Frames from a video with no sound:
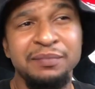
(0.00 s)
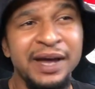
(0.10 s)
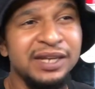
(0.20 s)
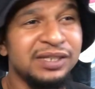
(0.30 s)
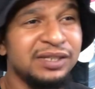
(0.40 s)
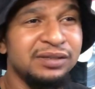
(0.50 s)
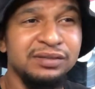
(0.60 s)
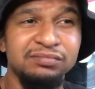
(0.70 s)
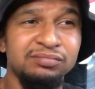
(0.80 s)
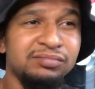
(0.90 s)
might
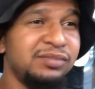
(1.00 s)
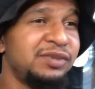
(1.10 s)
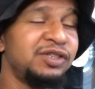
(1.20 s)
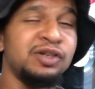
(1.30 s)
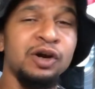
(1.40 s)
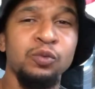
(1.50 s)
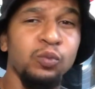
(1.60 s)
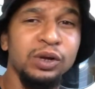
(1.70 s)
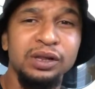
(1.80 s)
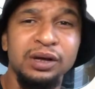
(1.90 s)

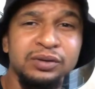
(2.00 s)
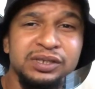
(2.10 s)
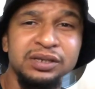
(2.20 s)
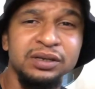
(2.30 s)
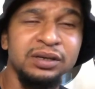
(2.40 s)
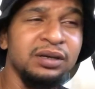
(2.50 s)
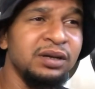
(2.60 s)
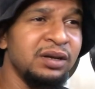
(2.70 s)
turn Willow to,